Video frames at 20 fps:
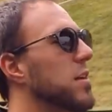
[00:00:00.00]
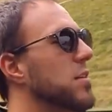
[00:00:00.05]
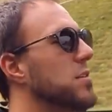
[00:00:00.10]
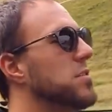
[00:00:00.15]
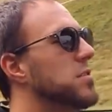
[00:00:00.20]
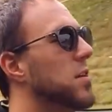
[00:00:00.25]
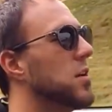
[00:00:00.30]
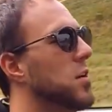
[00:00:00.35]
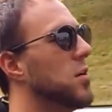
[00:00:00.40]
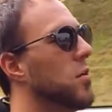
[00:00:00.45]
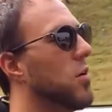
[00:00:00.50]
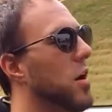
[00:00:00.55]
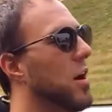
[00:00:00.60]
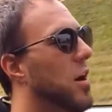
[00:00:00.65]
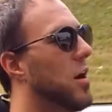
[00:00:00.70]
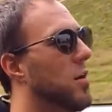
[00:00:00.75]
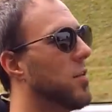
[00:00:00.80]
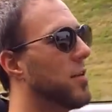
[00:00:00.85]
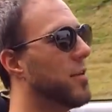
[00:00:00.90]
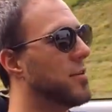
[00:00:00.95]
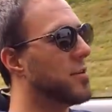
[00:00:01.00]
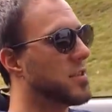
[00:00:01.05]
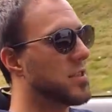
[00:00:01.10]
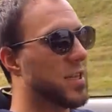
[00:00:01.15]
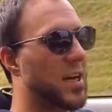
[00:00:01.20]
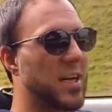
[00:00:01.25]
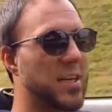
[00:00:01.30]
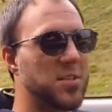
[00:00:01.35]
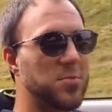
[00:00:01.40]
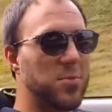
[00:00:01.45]
So all those
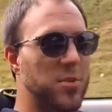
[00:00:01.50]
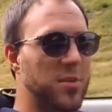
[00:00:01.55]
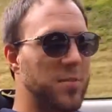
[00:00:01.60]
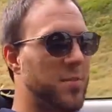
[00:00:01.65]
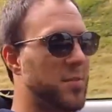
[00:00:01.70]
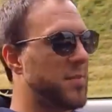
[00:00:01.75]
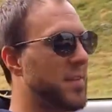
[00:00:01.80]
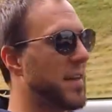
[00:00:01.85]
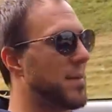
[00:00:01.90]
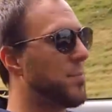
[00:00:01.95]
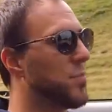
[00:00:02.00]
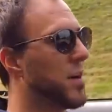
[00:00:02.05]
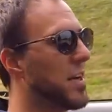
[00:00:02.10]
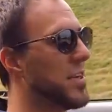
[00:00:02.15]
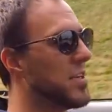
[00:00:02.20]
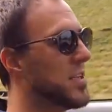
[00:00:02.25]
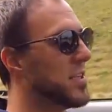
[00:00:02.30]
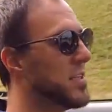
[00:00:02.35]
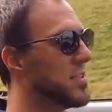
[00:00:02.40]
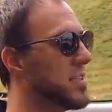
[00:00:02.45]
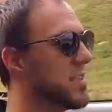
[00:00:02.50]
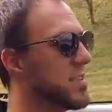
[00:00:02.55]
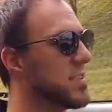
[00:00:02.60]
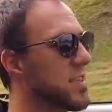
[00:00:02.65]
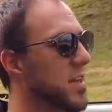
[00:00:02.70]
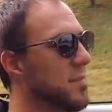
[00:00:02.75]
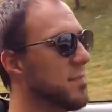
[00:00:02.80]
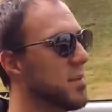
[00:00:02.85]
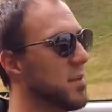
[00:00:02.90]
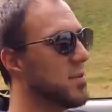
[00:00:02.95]
nice, wonderful vibrations and
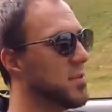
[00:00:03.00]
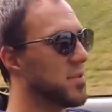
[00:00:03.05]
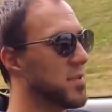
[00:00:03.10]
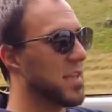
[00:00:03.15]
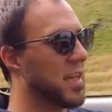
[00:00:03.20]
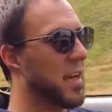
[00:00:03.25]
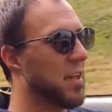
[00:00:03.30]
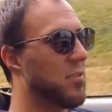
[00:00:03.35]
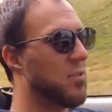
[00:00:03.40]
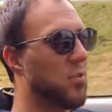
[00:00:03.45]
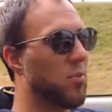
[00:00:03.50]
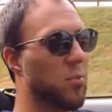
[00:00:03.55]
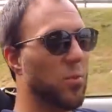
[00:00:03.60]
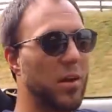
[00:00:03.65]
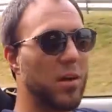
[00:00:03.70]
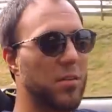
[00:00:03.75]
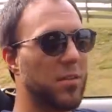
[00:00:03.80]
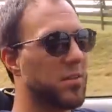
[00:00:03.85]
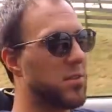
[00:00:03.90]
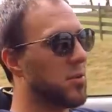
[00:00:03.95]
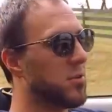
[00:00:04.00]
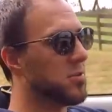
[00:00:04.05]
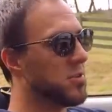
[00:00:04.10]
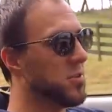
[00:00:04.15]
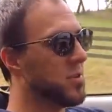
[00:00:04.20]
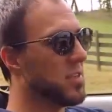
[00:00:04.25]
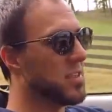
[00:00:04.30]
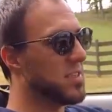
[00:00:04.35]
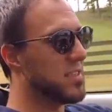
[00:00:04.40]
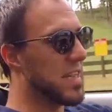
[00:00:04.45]
stuff you used to get through the wheel that told
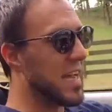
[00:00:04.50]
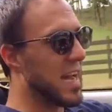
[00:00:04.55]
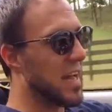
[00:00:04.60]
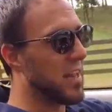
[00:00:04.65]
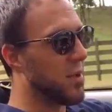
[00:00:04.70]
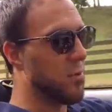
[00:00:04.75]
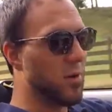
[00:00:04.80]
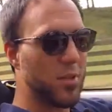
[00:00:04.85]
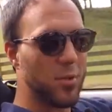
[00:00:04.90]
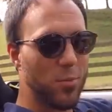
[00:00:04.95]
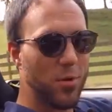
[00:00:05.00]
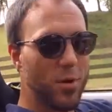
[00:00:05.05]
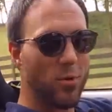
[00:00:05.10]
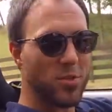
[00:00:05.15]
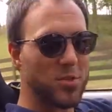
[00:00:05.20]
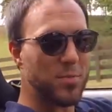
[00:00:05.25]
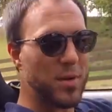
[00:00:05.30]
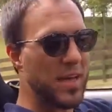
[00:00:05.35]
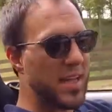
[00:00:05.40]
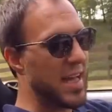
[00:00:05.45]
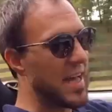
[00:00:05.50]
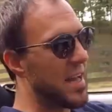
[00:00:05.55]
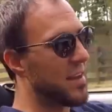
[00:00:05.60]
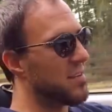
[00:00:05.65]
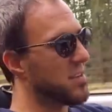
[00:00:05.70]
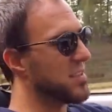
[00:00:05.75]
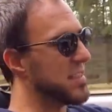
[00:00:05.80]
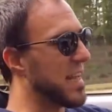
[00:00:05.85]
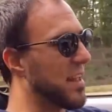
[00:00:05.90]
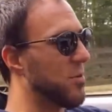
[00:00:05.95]
you exactly what the road was made out
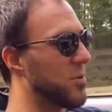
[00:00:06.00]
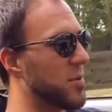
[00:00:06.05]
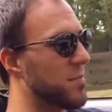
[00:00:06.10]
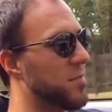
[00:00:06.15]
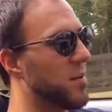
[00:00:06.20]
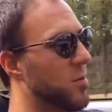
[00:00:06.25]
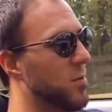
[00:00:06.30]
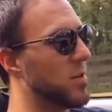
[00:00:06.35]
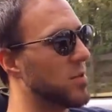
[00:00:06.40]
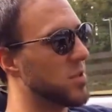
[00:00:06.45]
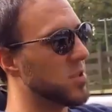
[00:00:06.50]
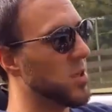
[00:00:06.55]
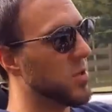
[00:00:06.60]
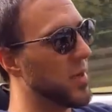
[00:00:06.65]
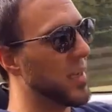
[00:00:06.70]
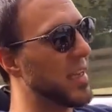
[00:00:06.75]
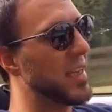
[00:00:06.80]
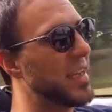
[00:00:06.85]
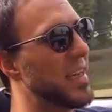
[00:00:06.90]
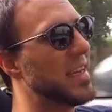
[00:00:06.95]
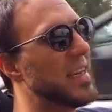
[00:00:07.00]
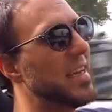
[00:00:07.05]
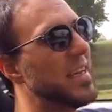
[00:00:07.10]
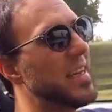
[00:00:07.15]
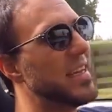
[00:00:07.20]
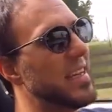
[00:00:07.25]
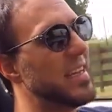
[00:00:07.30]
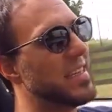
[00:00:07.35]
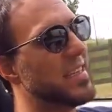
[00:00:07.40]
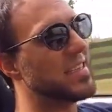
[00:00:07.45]
of, exactly what the front wheels are doing,
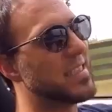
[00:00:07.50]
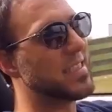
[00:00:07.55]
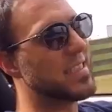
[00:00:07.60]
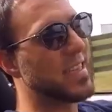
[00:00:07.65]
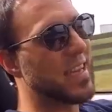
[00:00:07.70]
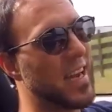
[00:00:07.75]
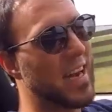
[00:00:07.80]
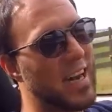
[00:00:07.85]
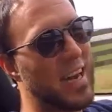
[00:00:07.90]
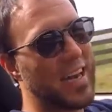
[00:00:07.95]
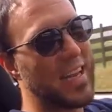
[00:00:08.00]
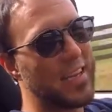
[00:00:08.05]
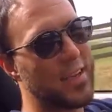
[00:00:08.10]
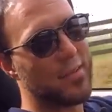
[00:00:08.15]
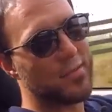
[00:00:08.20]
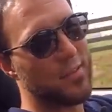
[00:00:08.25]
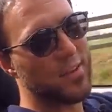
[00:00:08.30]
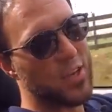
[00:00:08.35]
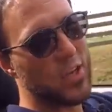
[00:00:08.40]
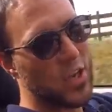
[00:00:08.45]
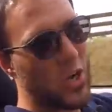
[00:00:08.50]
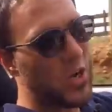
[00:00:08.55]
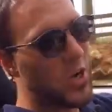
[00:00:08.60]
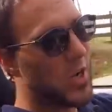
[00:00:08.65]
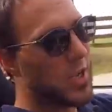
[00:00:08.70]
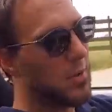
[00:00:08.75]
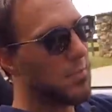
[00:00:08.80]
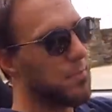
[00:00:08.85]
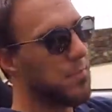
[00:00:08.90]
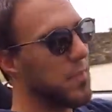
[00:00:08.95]
is kind of
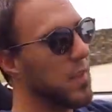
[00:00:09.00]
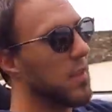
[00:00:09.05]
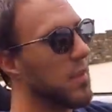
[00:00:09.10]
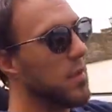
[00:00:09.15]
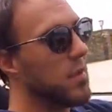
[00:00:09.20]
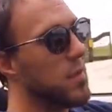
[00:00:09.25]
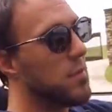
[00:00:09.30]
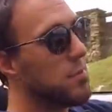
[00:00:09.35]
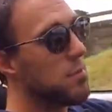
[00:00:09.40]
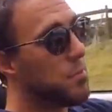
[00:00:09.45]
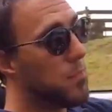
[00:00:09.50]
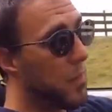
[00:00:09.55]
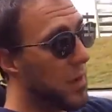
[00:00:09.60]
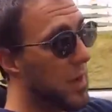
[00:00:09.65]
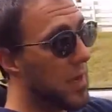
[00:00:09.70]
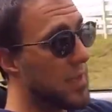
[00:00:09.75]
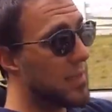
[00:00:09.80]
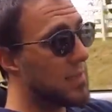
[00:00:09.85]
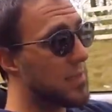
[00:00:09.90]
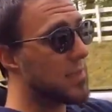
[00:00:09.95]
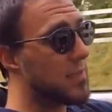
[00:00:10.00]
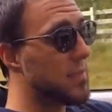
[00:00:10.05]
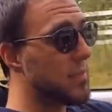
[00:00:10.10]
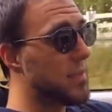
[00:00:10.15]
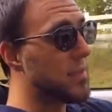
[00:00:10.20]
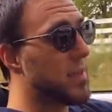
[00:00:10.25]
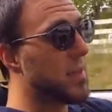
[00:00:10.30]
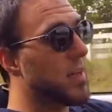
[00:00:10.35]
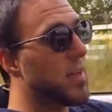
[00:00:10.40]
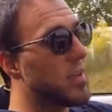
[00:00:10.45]
gone. But
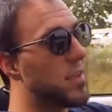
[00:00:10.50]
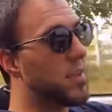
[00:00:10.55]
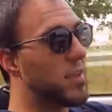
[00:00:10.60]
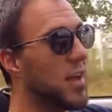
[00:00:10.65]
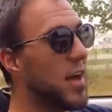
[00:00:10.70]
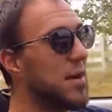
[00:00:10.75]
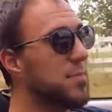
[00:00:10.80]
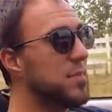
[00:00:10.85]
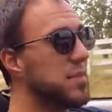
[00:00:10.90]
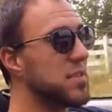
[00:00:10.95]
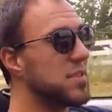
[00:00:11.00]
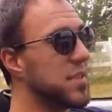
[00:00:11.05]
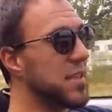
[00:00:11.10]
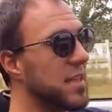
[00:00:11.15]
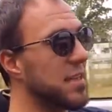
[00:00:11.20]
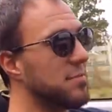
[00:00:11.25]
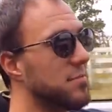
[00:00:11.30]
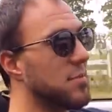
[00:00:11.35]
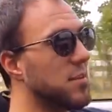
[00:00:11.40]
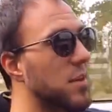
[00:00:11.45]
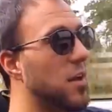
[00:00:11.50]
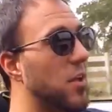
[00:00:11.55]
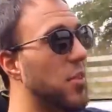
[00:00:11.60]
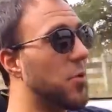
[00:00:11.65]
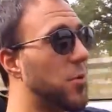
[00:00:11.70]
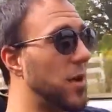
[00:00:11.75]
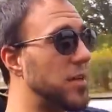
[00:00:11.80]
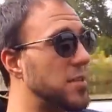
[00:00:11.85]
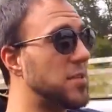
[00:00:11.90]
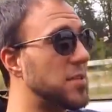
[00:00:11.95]
to compensate,
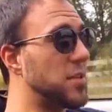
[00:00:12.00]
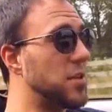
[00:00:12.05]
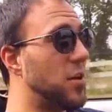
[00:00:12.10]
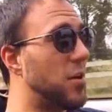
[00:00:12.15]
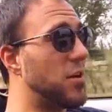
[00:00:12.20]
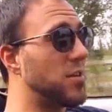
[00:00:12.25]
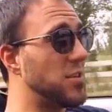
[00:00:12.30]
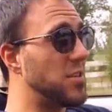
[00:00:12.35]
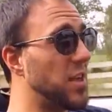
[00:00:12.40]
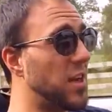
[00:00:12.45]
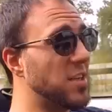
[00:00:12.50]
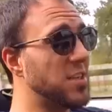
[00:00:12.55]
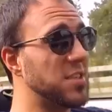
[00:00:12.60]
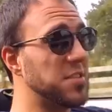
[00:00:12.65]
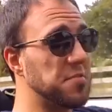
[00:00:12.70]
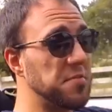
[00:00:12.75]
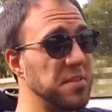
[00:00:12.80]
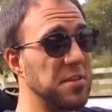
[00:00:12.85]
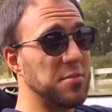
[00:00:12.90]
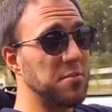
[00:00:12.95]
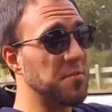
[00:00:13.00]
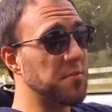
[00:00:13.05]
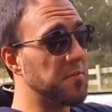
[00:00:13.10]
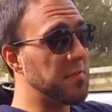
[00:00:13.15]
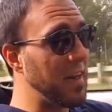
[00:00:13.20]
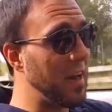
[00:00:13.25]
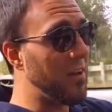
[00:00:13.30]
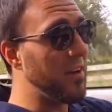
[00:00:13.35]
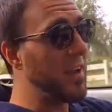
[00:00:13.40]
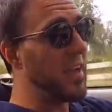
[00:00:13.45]
the rest of the car does feel
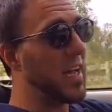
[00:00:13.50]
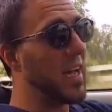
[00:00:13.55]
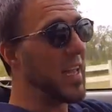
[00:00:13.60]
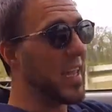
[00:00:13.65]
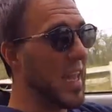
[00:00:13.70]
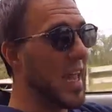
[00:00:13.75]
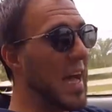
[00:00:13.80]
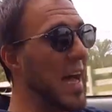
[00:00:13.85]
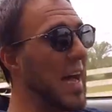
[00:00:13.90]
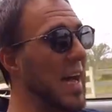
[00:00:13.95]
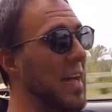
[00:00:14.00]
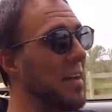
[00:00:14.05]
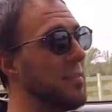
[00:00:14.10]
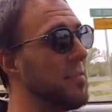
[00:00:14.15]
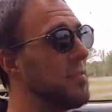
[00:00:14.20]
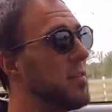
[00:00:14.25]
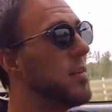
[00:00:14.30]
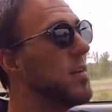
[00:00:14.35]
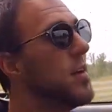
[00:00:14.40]
very alive.